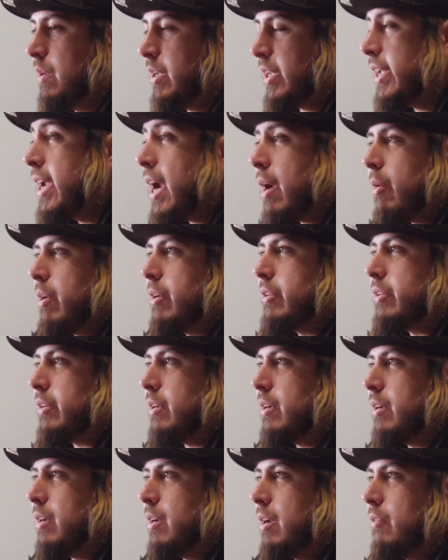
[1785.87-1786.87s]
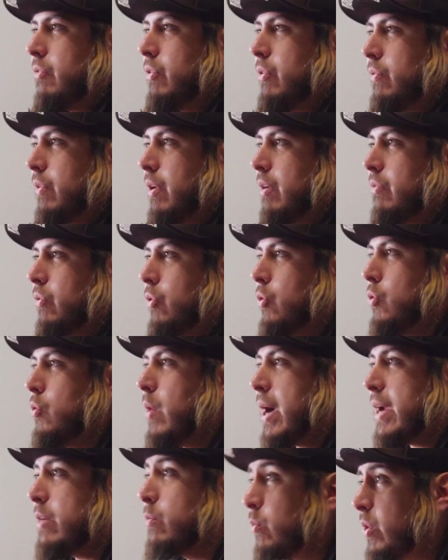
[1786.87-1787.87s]
character of
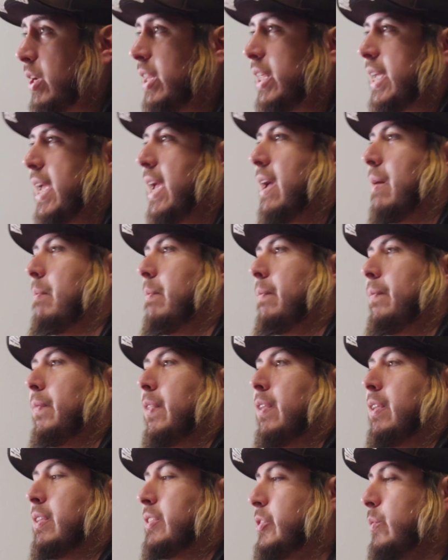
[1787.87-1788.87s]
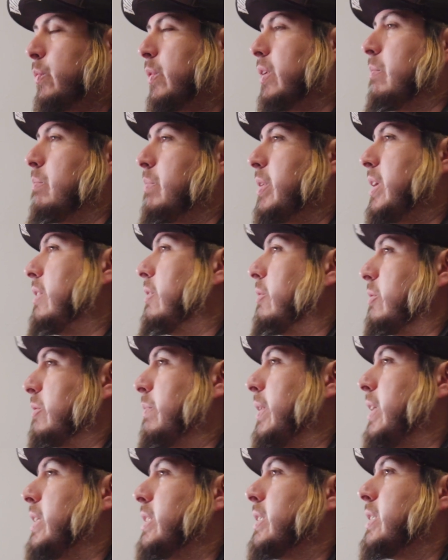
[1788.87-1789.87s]
who I really am to want to be in those
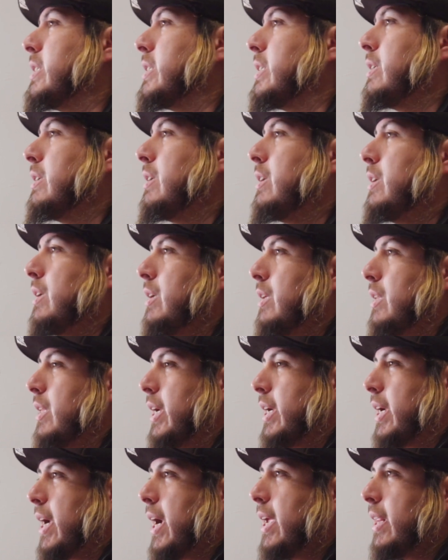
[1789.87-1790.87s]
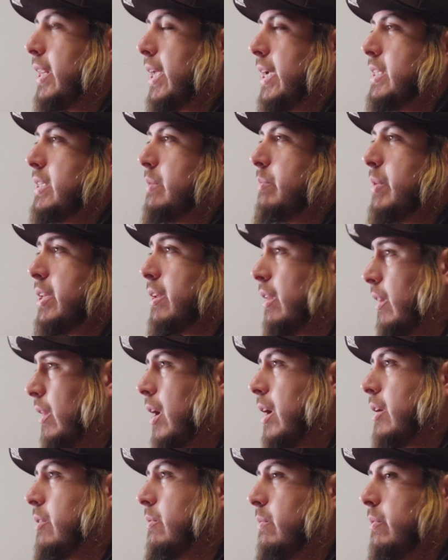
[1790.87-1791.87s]
places. Like, I like to be in the
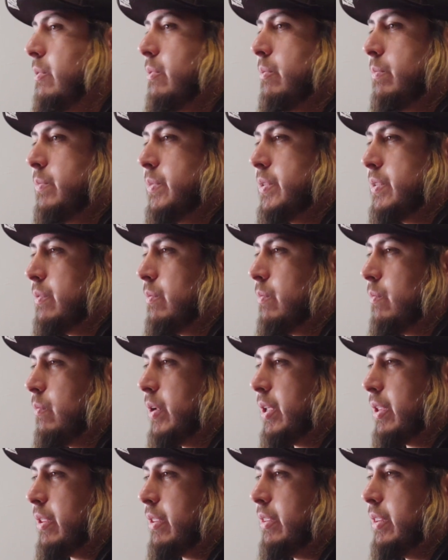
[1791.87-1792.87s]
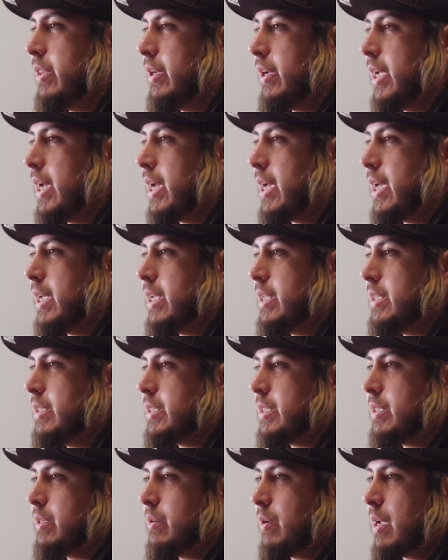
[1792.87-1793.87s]
locker rooms with the
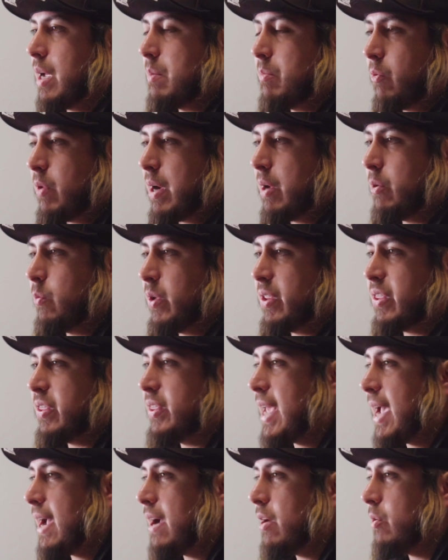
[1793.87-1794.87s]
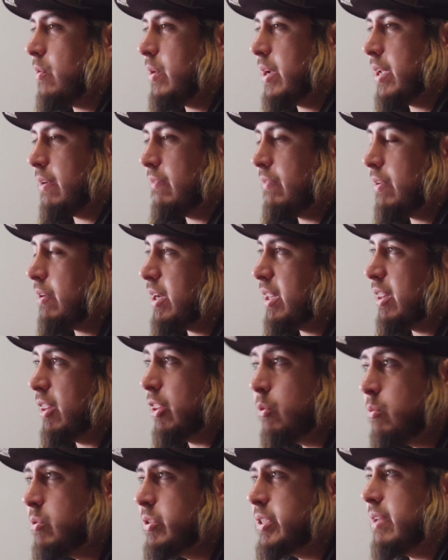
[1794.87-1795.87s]
guys I'm around with now in a very
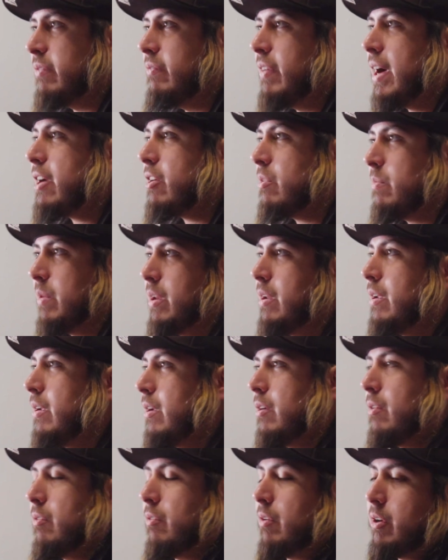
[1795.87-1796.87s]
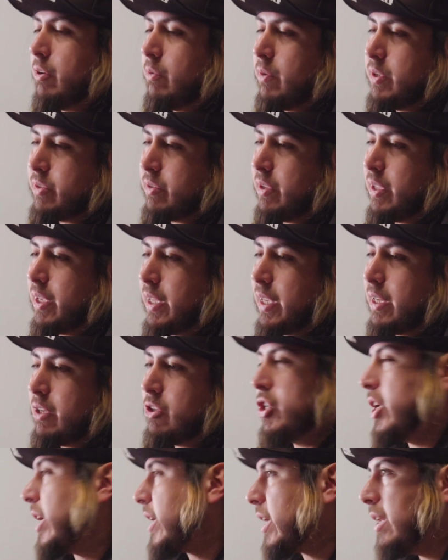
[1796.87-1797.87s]
loose environment where no one's really like
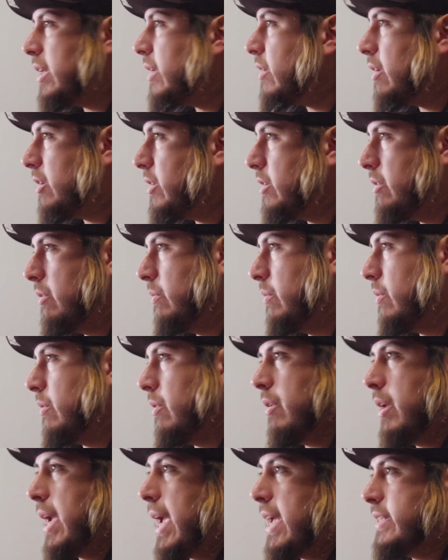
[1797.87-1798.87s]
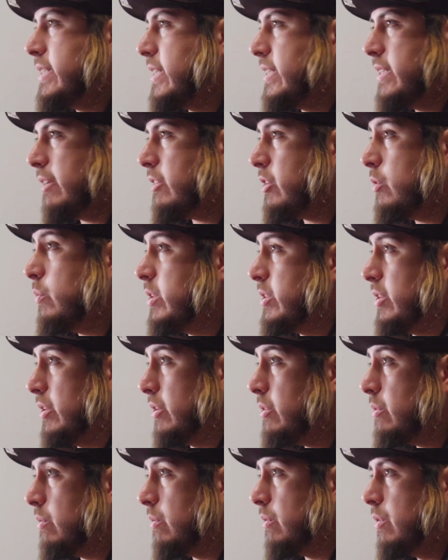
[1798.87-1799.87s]
checking in on you or has to tell you what to
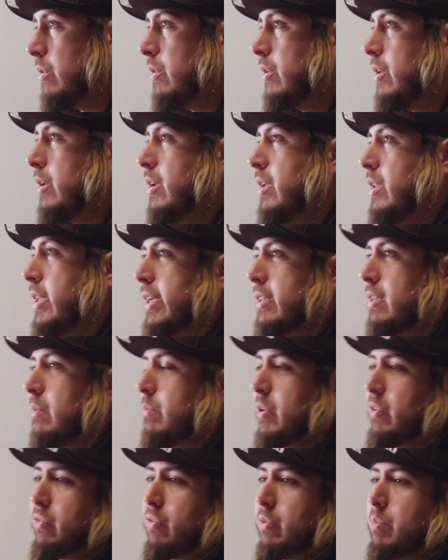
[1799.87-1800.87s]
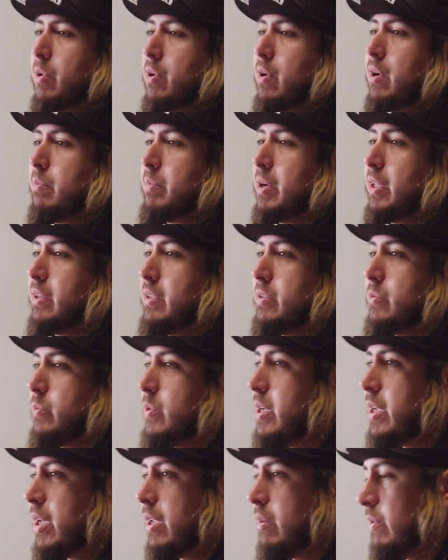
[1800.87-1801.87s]
do. Like, the beautiful part about this
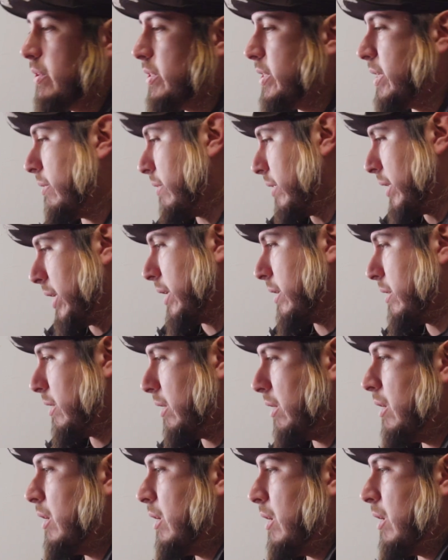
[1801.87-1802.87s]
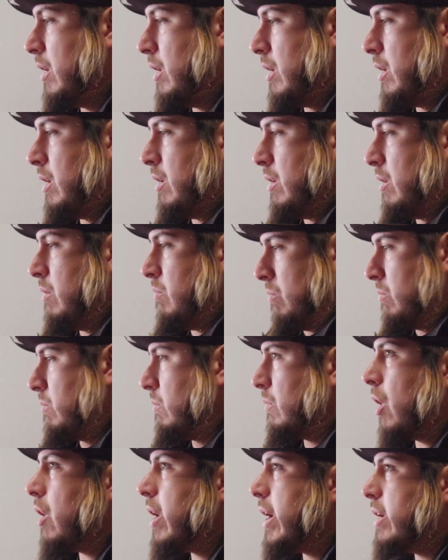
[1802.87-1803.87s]
weekend was they were like,
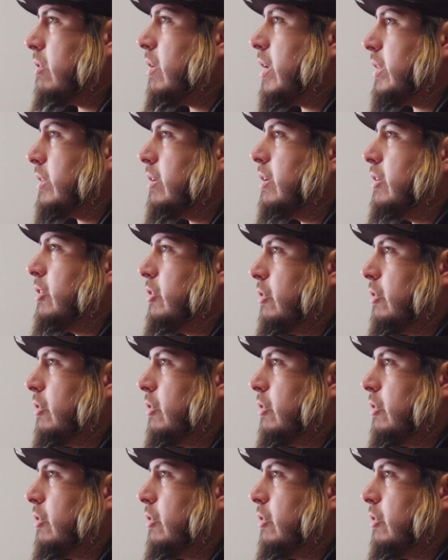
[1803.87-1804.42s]
all right, go out there and